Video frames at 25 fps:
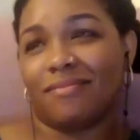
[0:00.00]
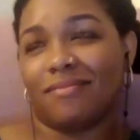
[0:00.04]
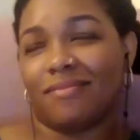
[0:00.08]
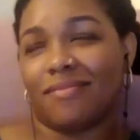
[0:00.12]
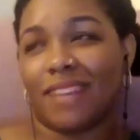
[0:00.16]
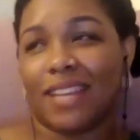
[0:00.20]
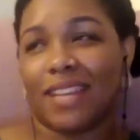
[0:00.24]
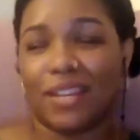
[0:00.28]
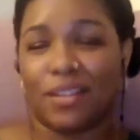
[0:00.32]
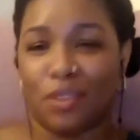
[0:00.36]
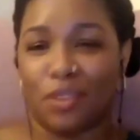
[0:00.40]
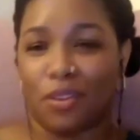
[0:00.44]

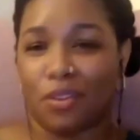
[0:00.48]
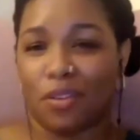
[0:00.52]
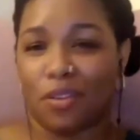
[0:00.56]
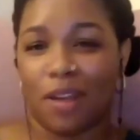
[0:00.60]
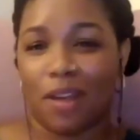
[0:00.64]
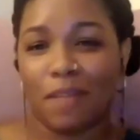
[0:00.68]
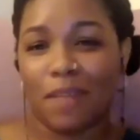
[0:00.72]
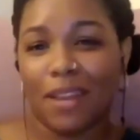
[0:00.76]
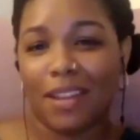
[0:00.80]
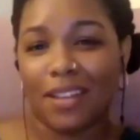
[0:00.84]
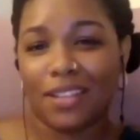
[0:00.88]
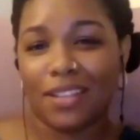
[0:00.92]
I don't know. I
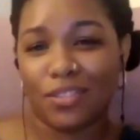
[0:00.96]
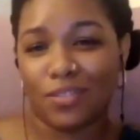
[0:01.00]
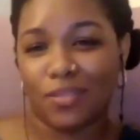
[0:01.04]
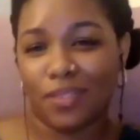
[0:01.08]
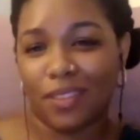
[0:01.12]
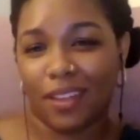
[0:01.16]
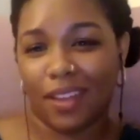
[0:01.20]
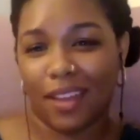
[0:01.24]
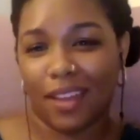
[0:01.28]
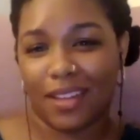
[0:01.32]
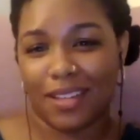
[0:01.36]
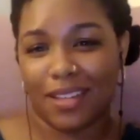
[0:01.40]
mean, I just
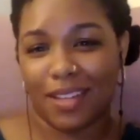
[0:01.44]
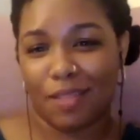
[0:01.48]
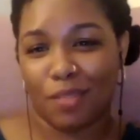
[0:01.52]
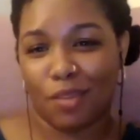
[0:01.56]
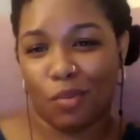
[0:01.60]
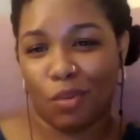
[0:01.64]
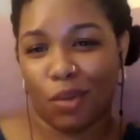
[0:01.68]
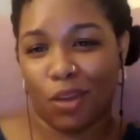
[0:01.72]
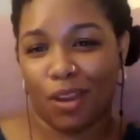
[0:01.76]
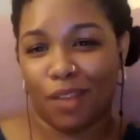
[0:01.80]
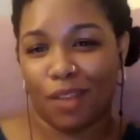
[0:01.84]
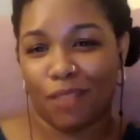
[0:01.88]
feel like anytime
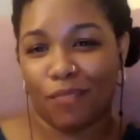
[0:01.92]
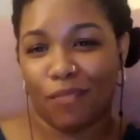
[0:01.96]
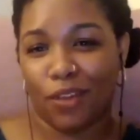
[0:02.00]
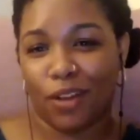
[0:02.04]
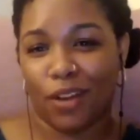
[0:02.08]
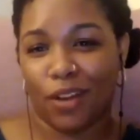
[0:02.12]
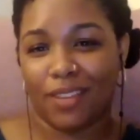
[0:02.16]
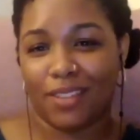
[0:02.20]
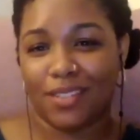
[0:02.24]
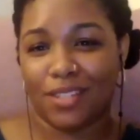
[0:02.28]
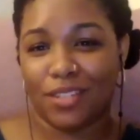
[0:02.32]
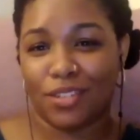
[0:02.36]
you're working for
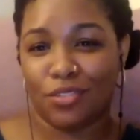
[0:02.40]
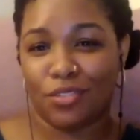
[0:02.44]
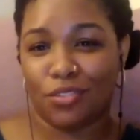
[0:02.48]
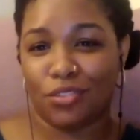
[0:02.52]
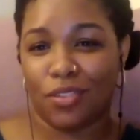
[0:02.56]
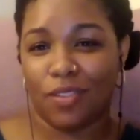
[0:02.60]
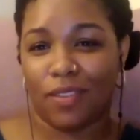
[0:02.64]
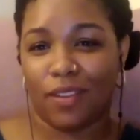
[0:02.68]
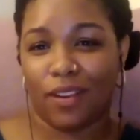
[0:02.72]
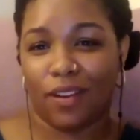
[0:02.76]
an institution,